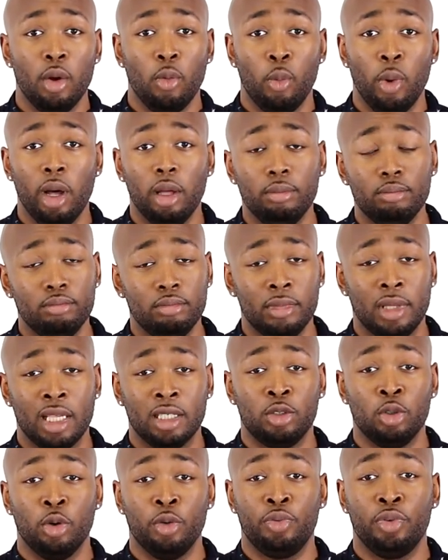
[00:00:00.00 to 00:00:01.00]
Well,
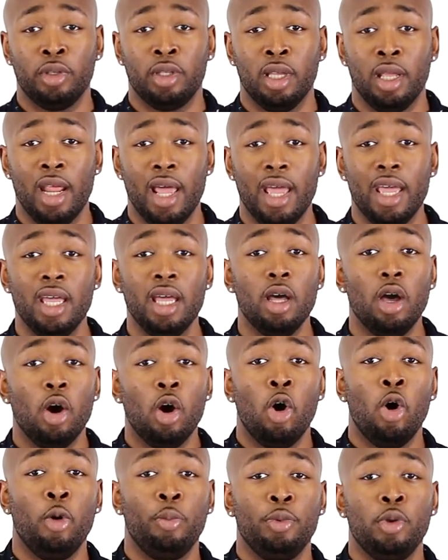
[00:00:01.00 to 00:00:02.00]
that's all for today.
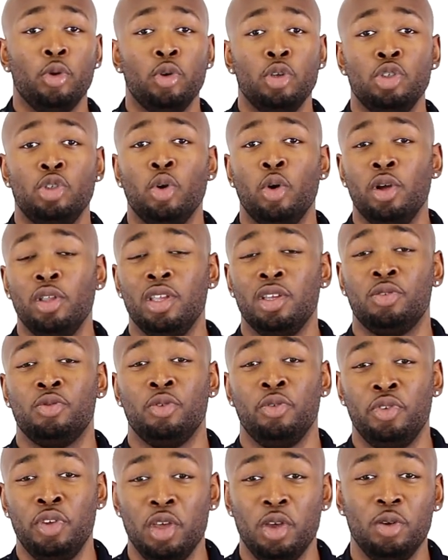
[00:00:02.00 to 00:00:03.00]
Hope you enjoyed this
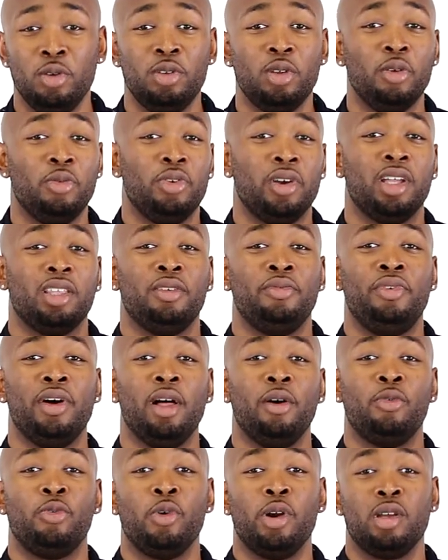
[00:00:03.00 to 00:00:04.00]
review. Don't forget to
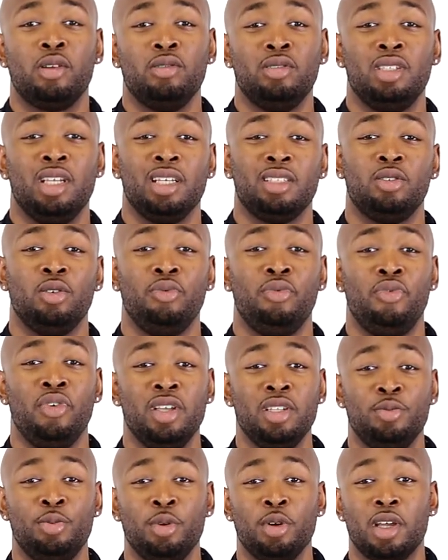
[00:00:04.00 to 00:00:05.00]
follow FragranceX on
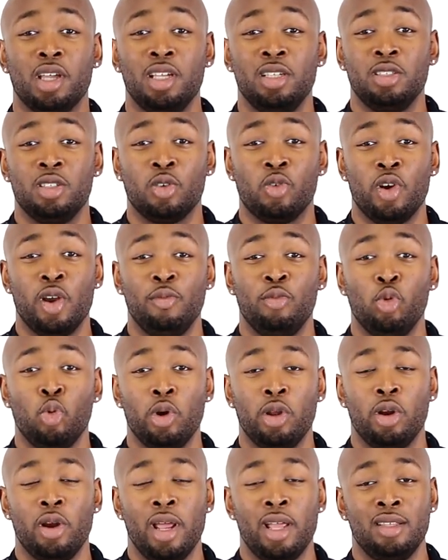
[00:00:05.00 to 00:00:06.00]
Facebook, Instagram,
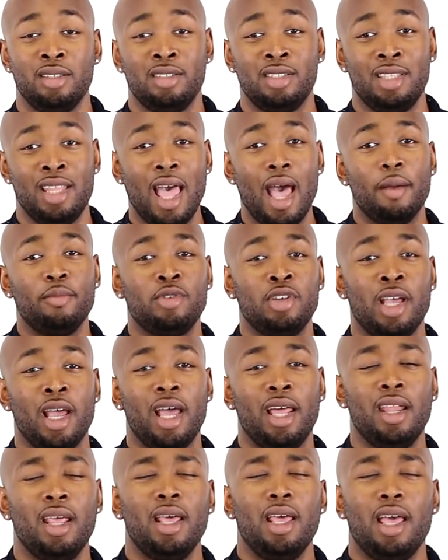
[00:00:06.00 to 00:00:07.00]
Twitter, and
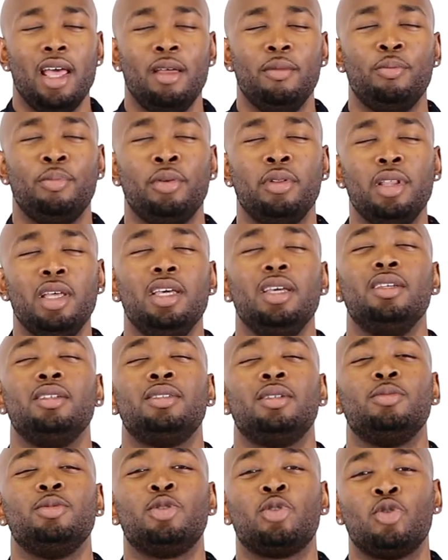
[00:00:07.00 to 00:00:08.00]
Snapchat. And
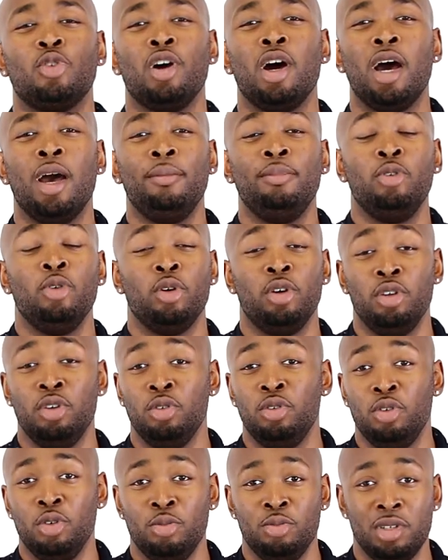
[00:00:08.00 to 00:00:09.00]
please subscribe to our
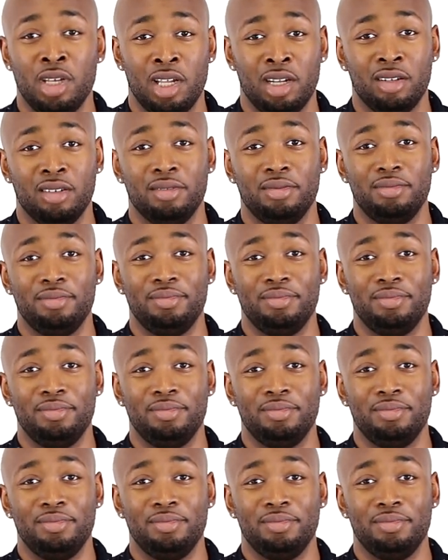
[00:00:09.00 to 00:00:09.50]
YouTube channel.